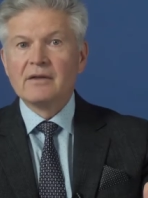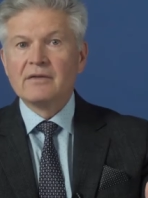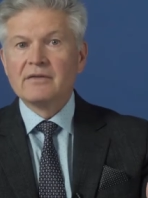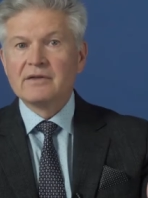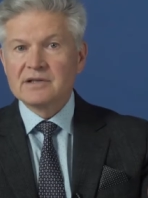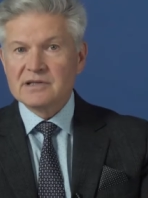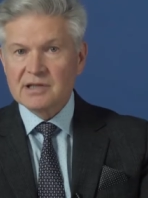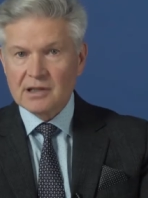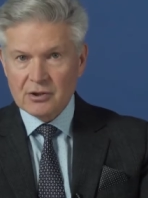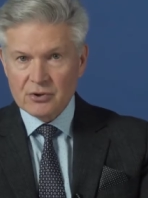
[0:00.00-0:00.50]

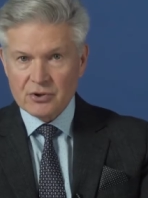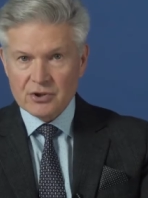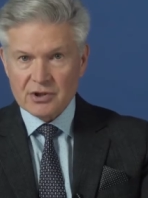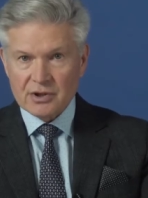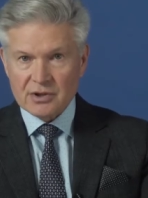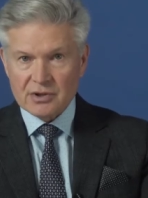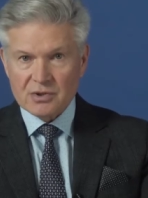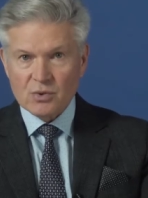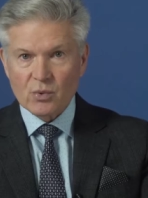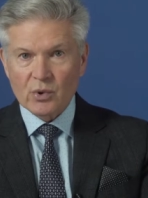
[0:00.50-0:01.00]
The
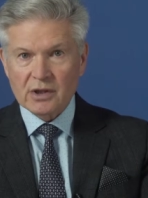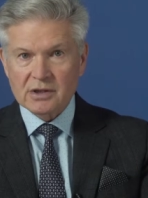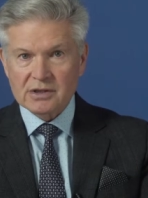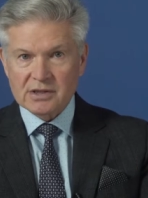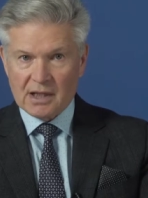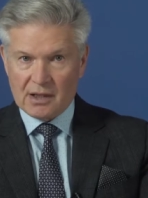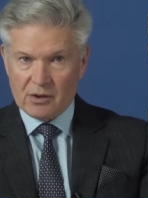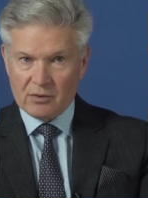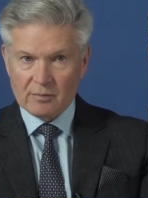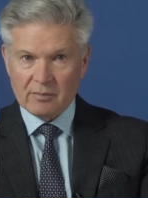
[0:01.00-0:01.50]
solutions
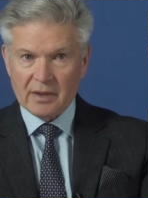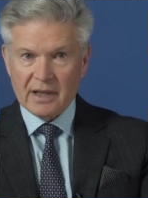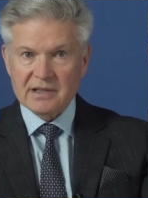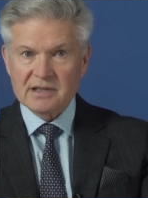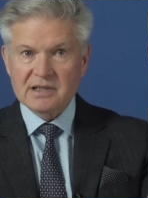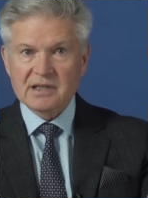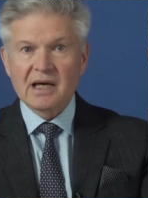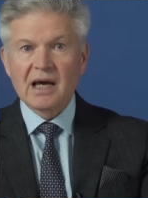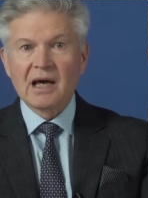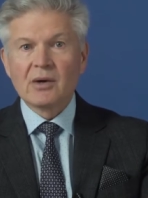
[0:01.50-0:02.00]
worked out by
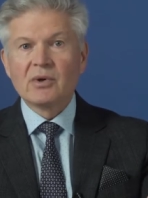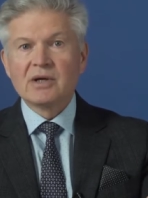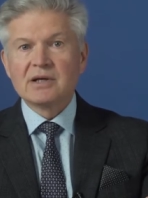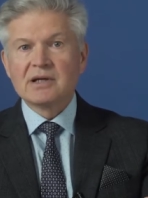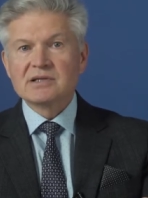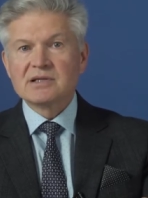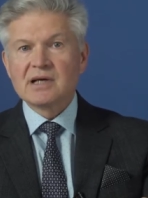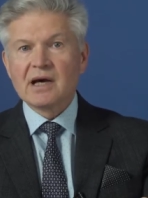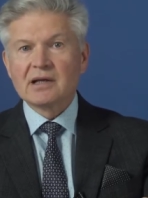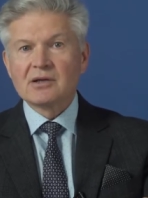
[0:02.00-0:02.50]
Skyway
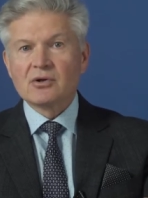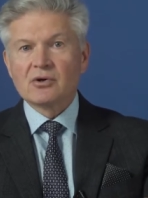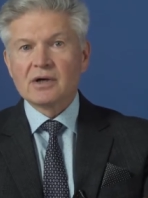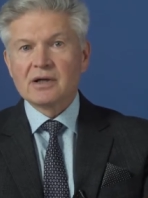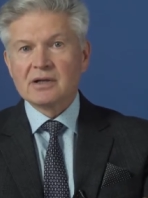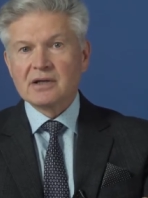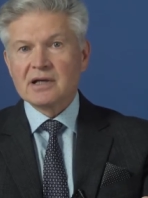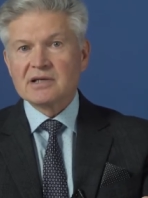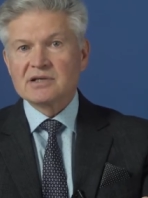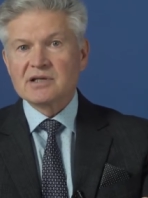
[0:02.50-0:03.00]
Design
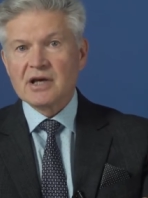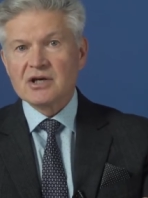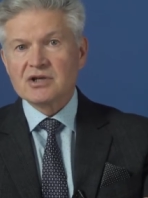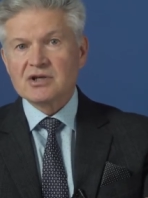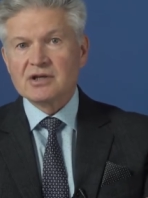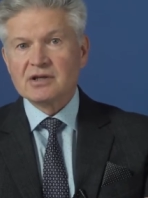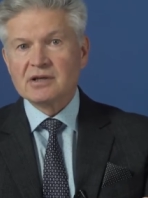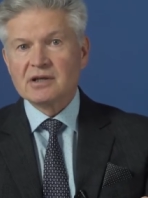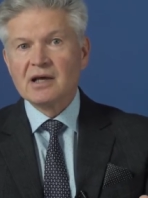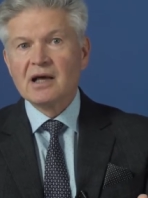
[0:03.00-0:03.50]

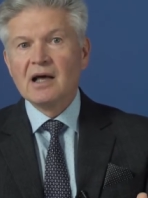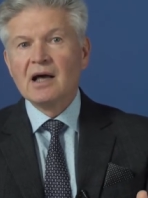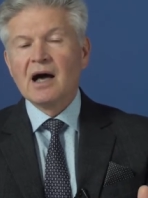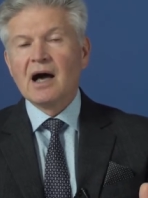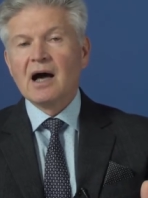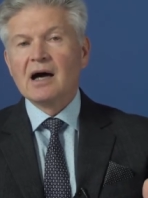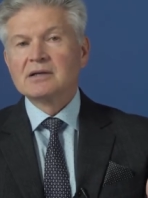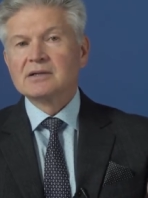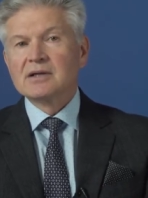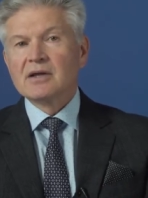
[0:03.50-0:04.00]
Organization
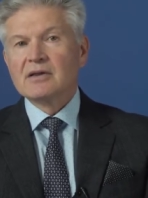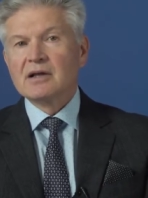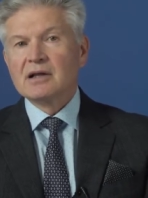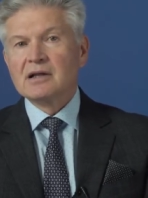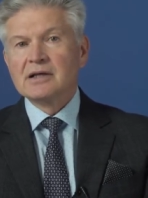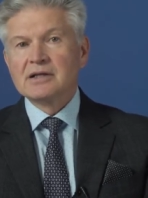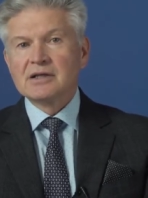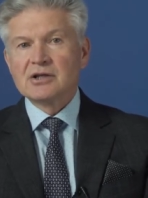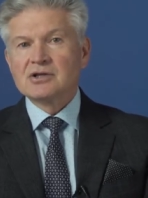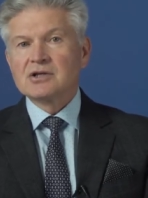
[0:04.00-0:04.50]
under the
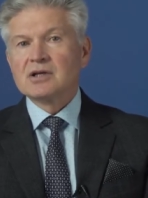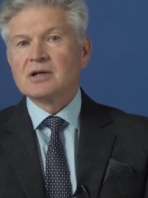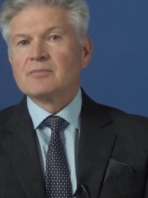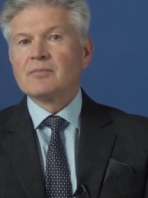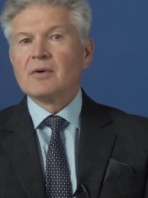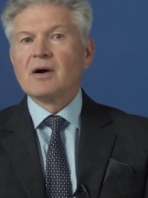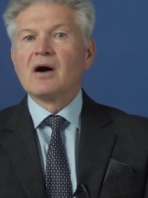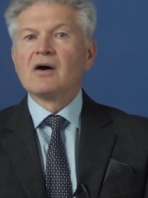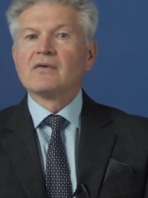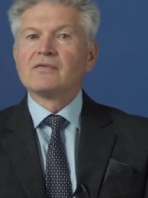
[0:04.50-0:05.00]

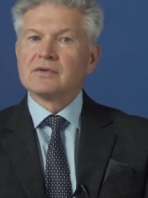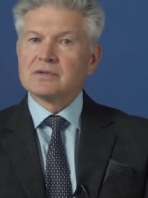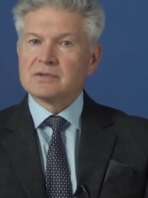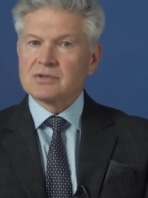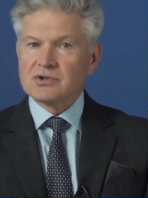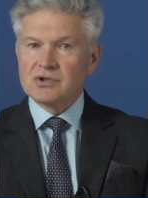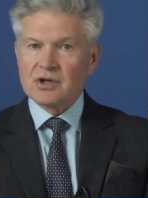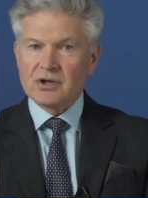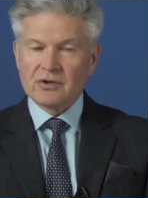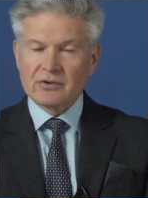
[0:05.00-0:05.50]
leadership of
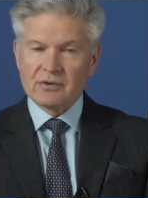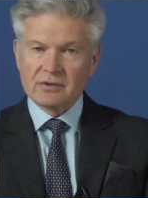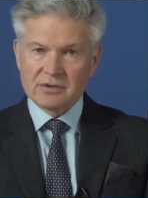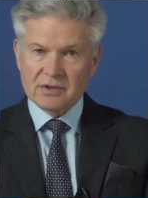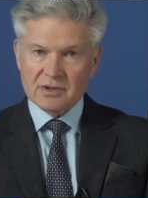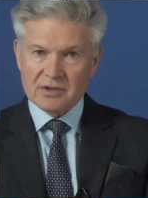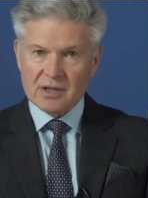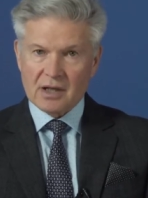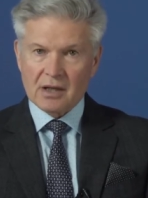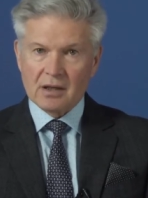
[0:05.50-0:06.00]
its general
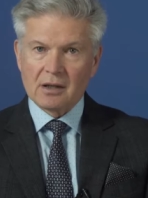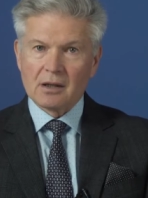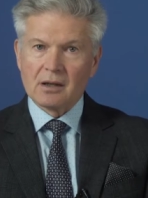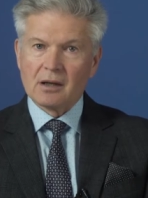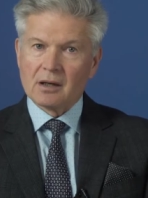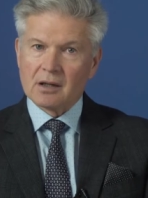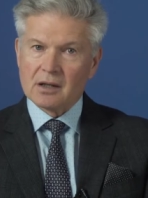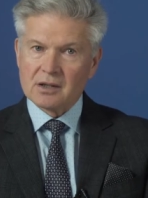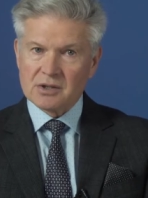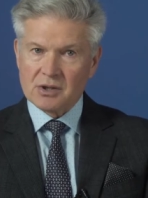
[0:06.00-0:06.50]
designer
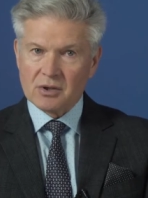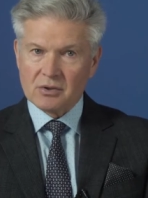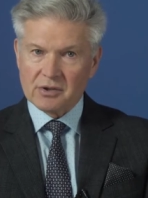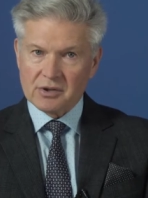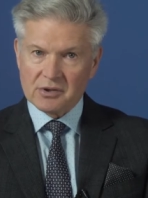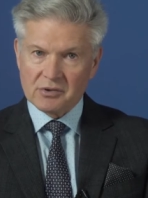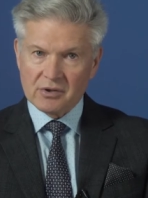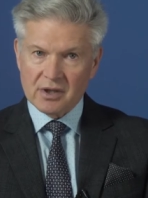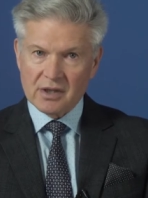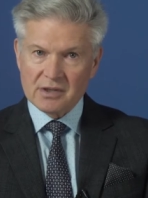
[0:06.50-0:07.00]

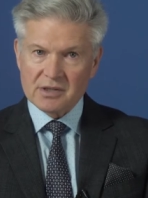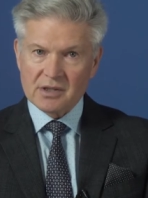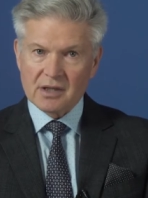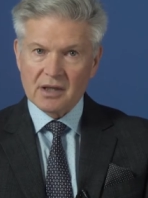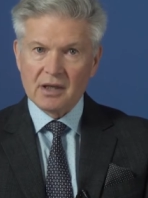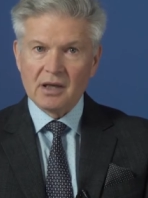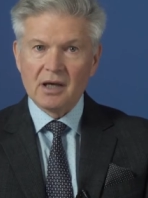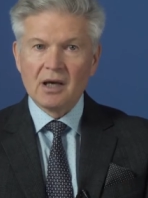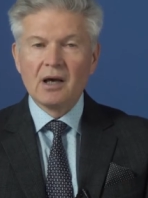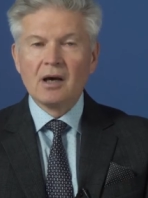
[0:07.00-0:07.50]
Anatoly
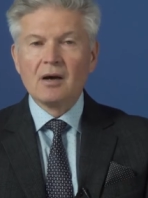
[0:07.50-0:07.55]
Yunitsky